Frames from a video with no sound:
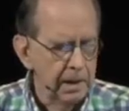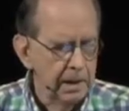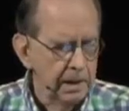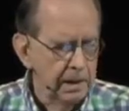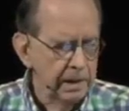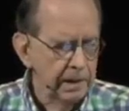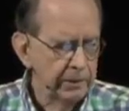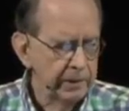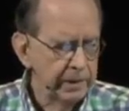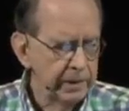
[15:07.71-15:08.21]

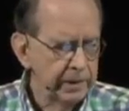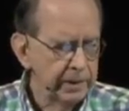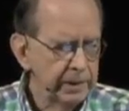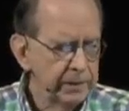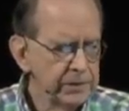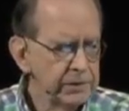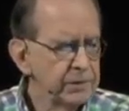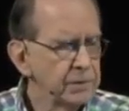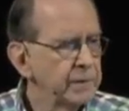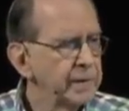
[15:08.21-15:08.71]
Now, in
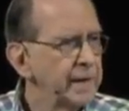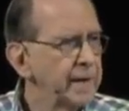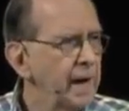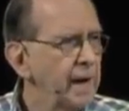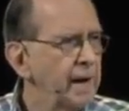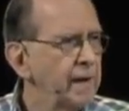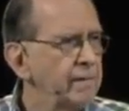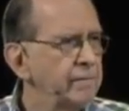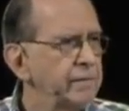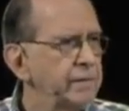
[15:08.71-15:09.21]
addition, we
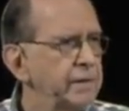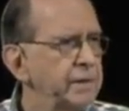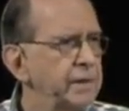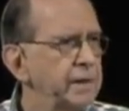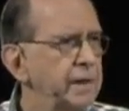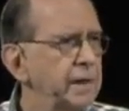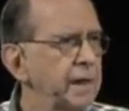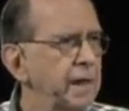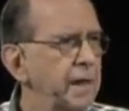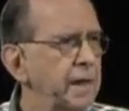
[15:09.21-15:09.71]
have the
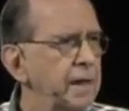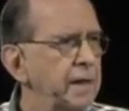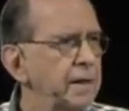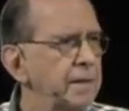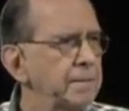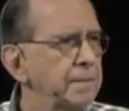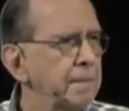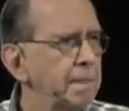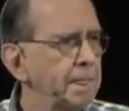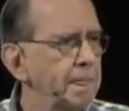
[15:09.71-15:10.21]
DNA.
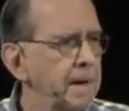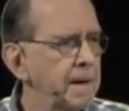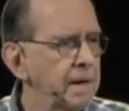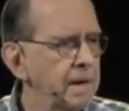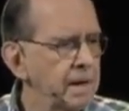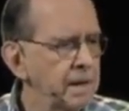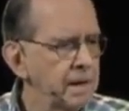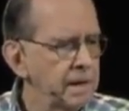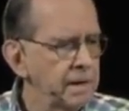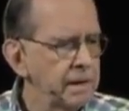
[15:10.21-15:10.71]

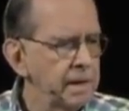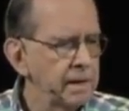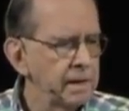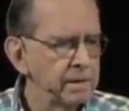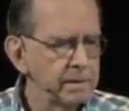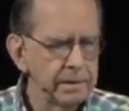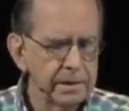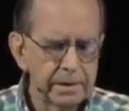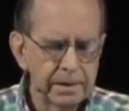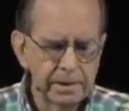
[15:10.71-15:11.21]

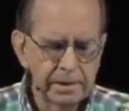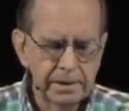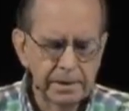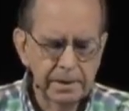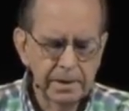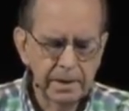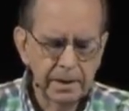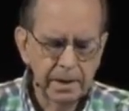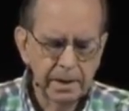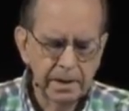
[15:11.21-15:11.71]
Now,
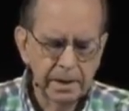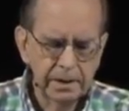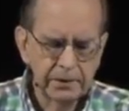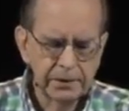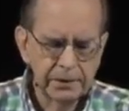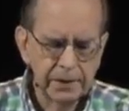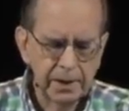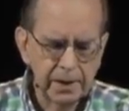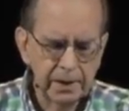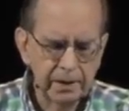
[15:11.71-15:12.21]
DNA
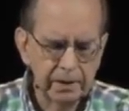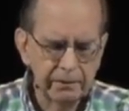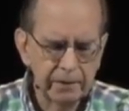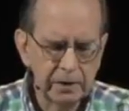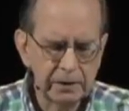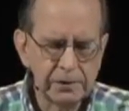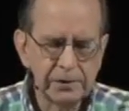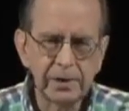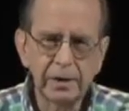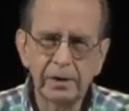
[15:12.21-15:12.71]
inside of
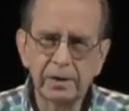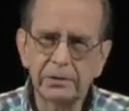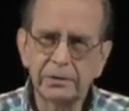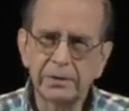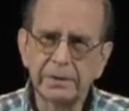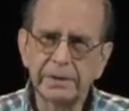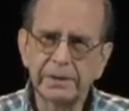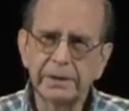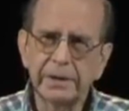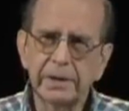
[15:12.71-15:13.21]
our cells,
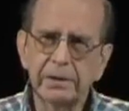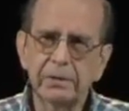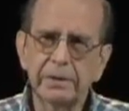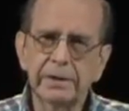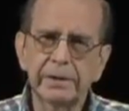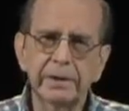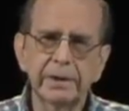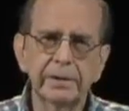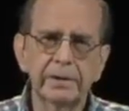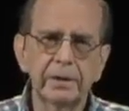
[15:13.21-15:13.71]
we generally
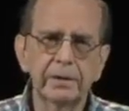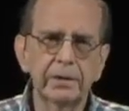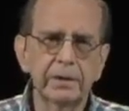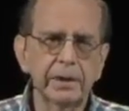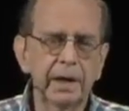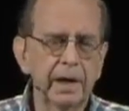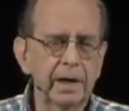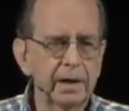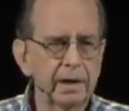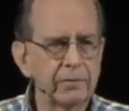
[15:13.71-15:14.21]
tend to look
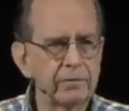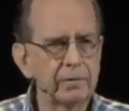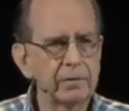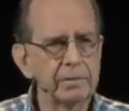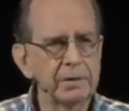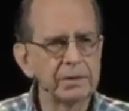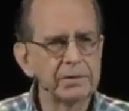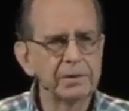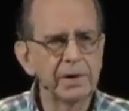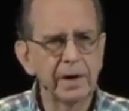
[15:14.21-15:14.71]
at it from
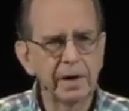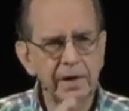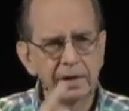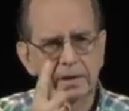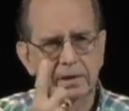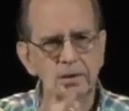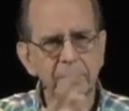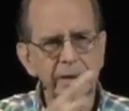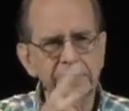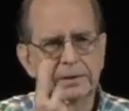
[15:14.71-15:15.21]
the side,
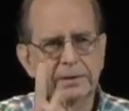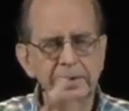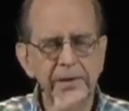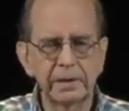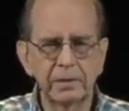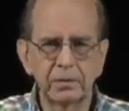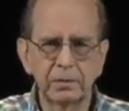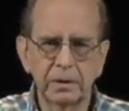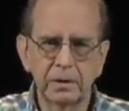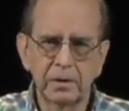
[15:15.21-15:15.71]
and we
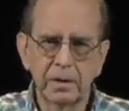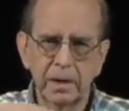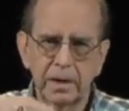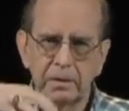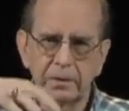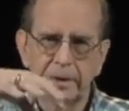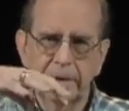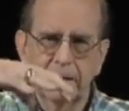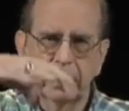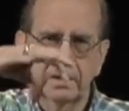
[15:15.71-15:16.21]
look like
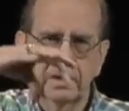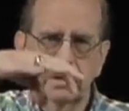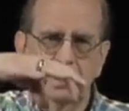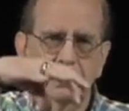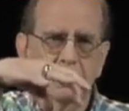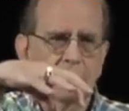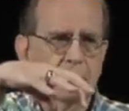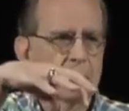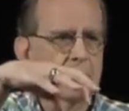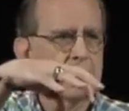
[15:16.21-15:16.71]
we
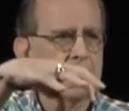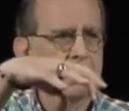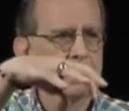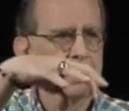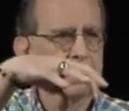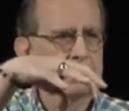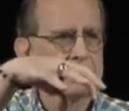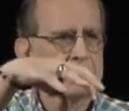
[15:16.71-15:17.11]
took a couple of